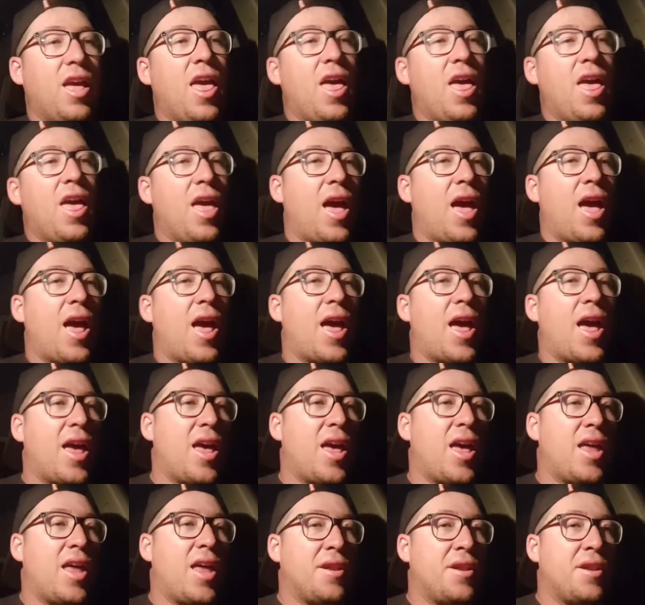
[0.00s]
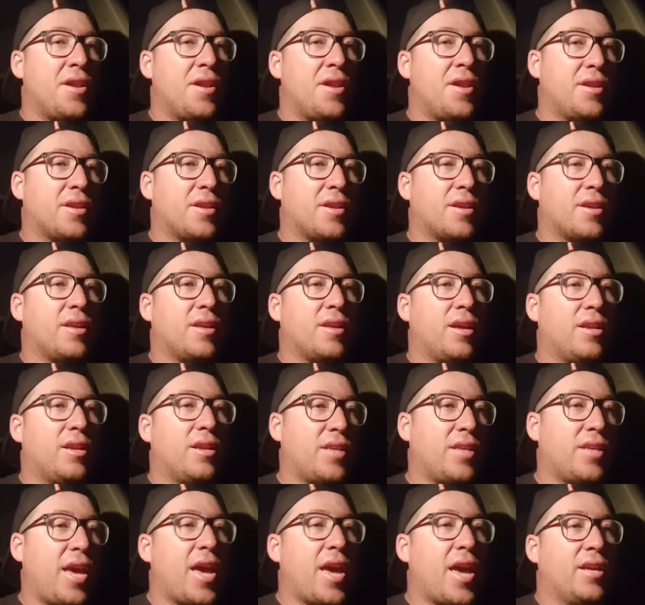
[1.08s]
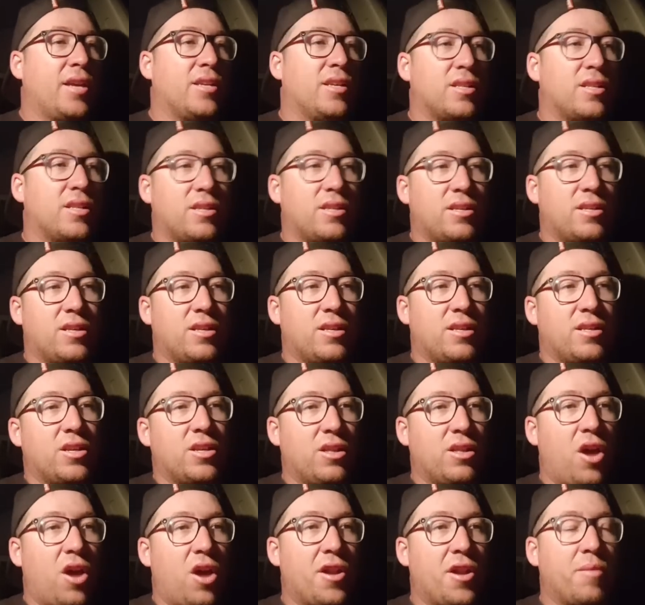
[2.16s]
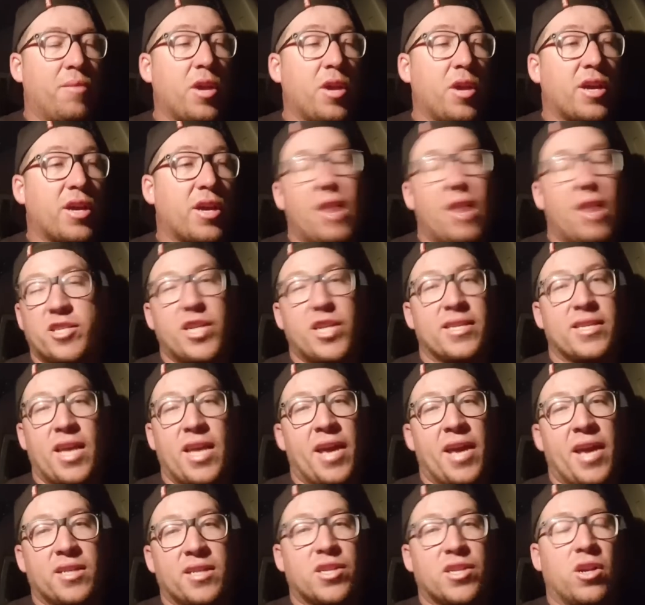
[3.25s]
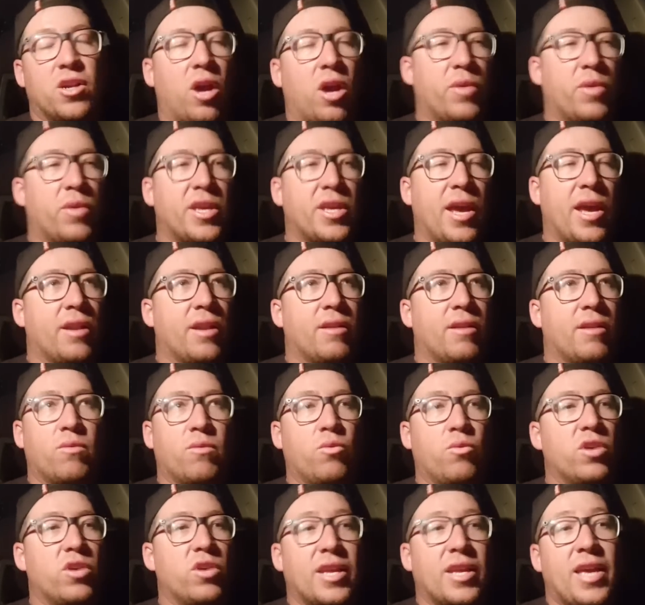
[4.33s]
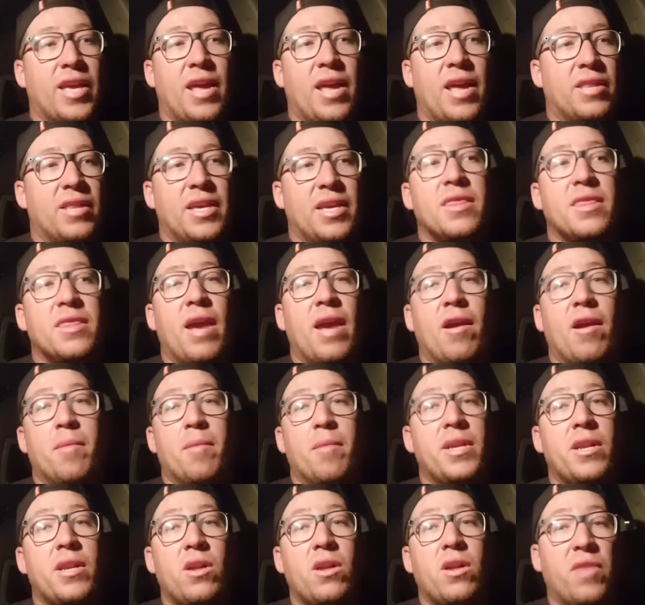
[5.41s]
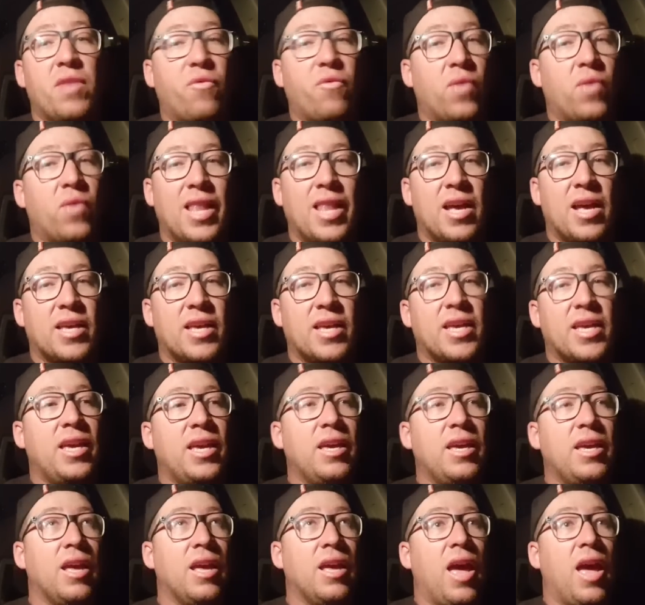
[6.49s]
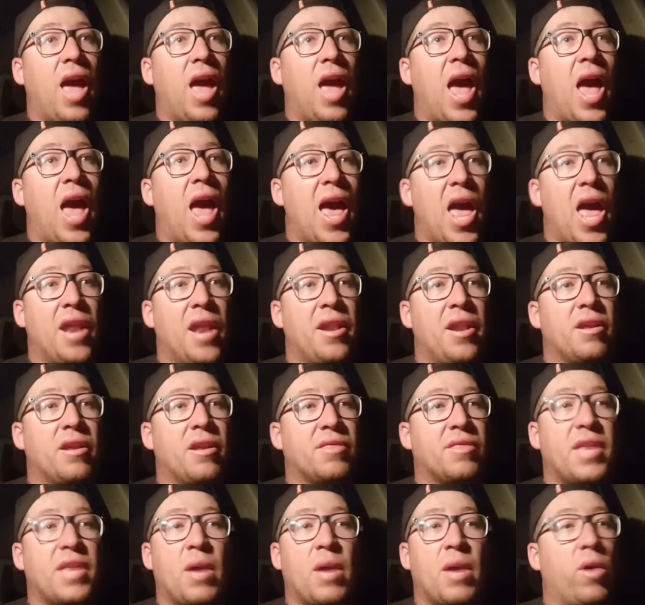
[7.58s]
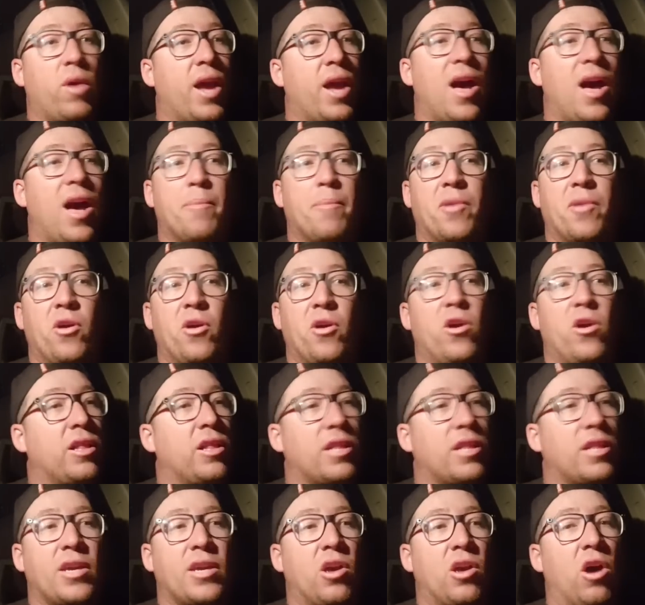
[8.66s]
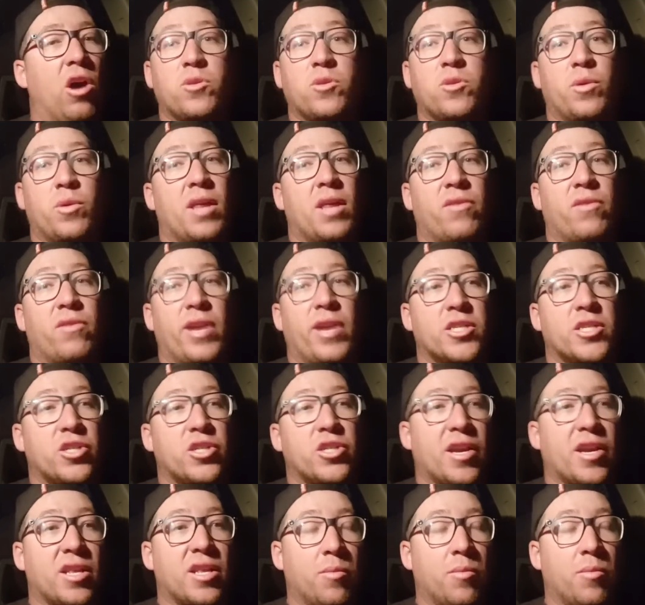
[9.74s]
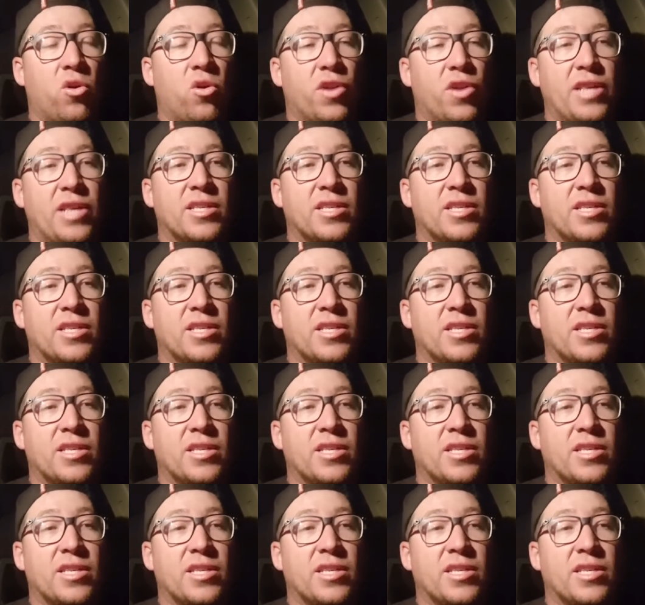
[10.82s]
And yeah, I'm not gonna have a chance to edit tonight. We're gonna get in there at midnight if we're lucky, and then we're up early off to another racetrack in the morning.